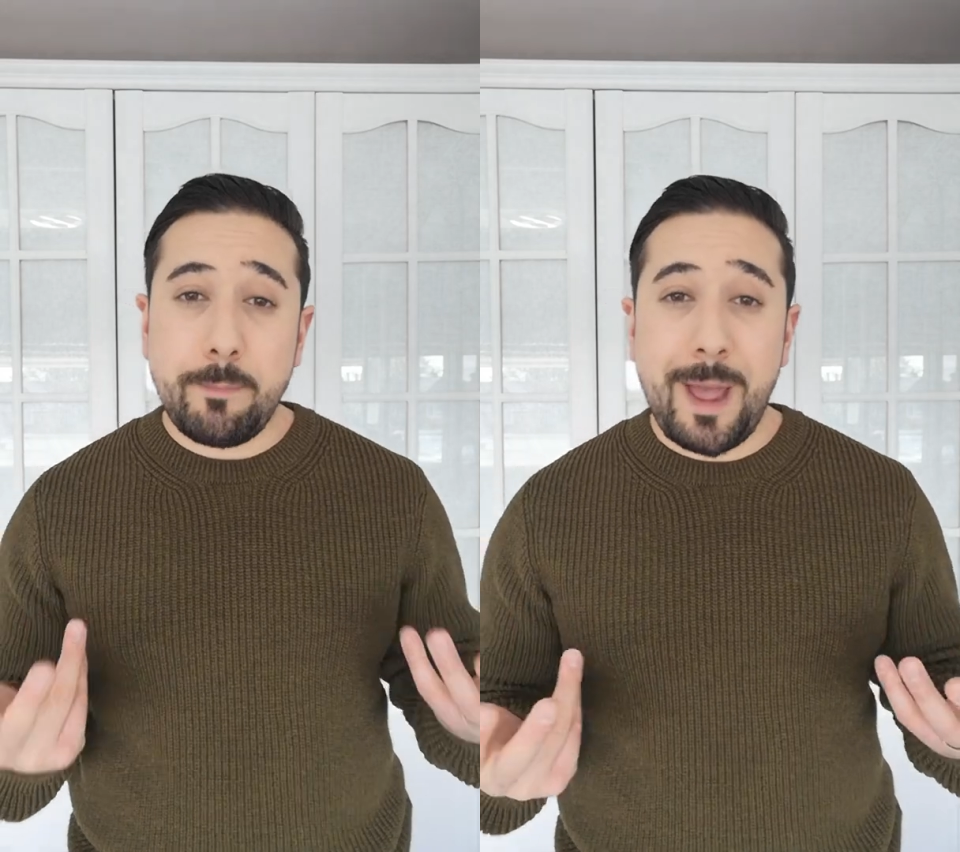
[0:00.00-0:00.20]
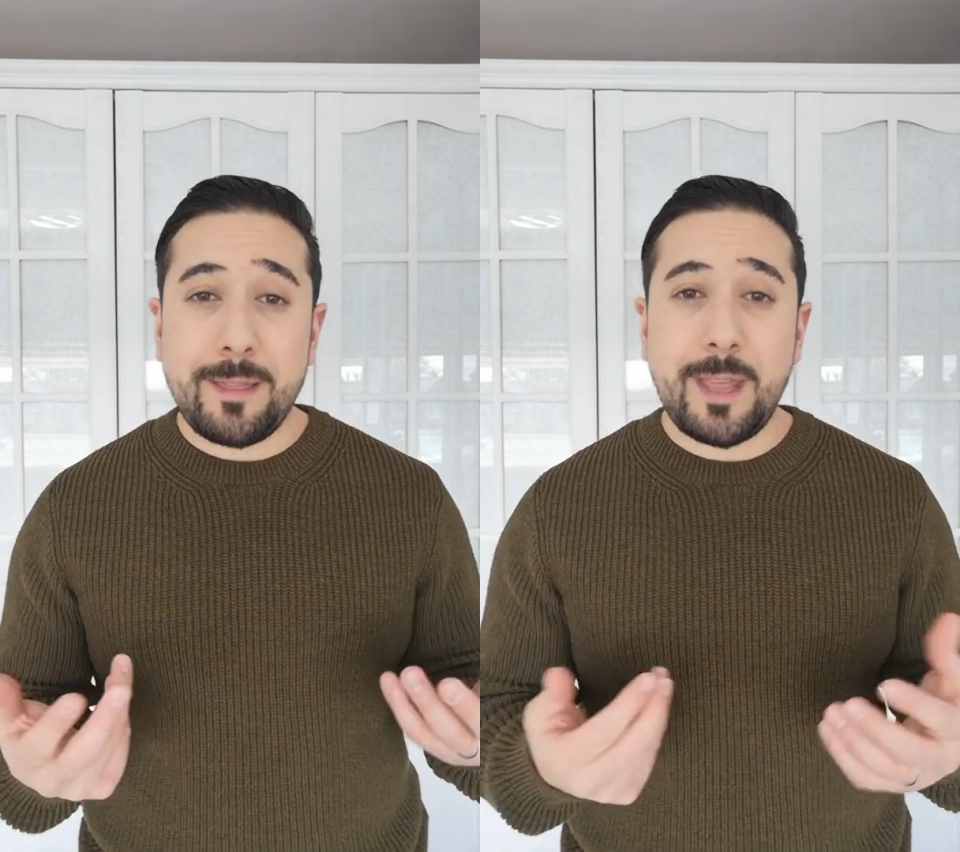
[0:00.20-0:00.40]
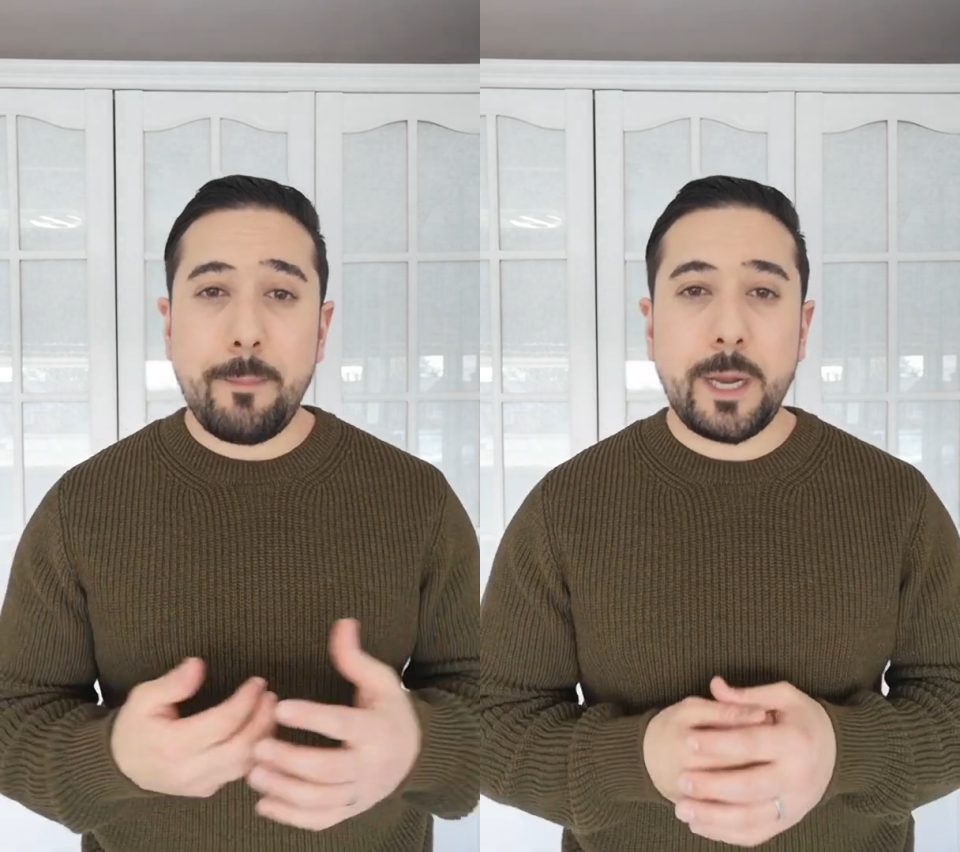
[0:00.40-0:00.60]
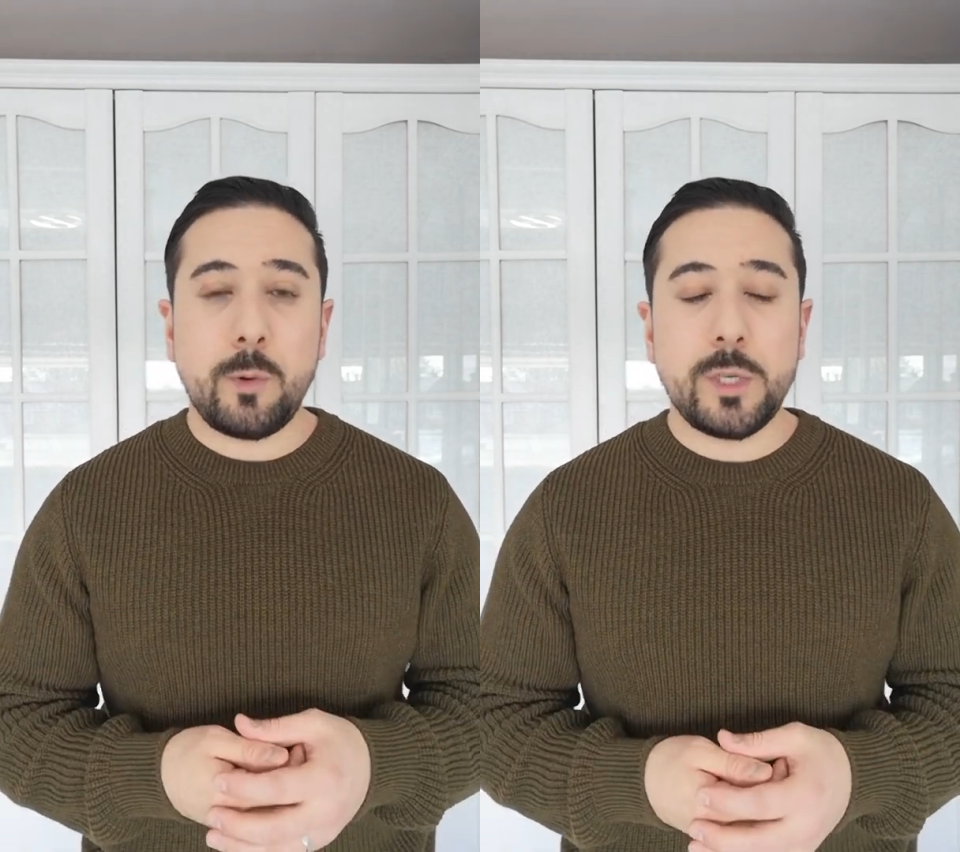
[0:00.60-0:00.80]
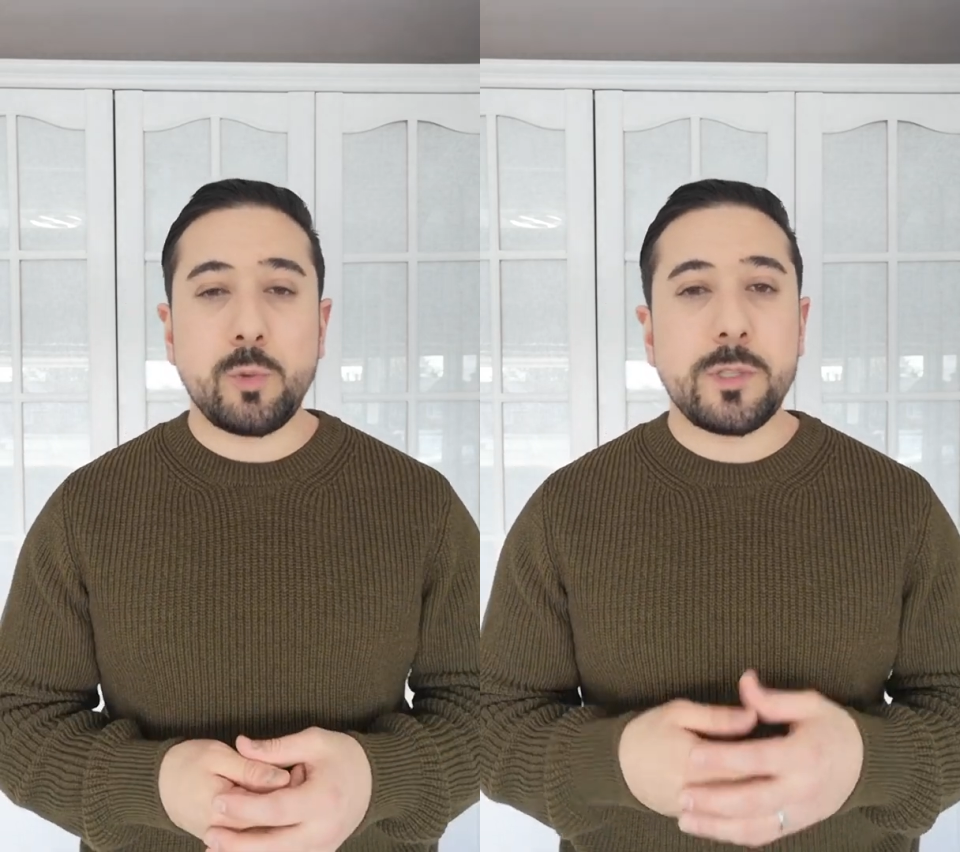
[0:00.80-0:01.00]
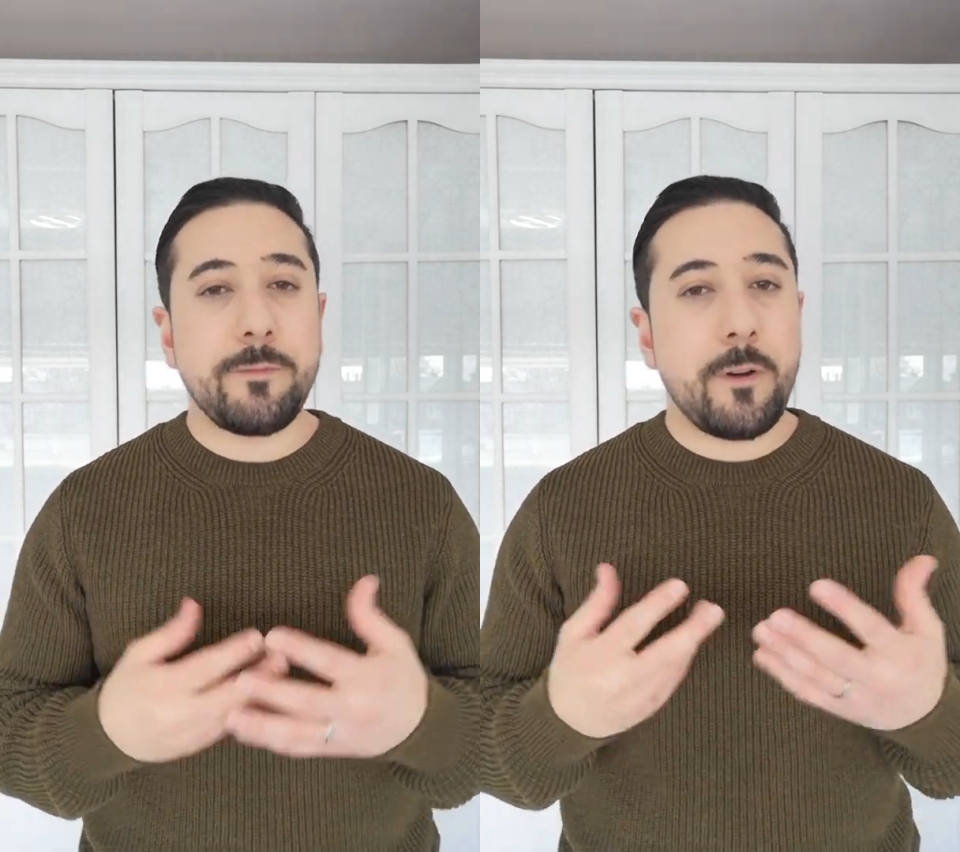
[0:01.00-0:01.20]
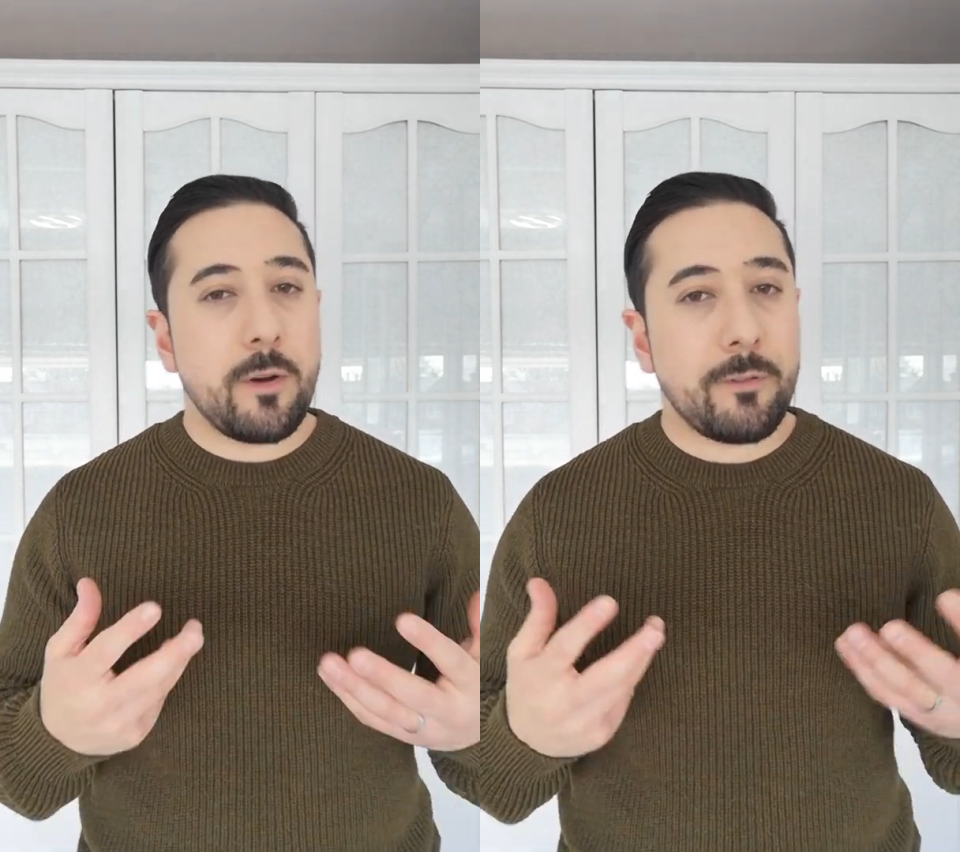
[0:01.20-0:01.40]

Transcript: the pandemic, which was a very,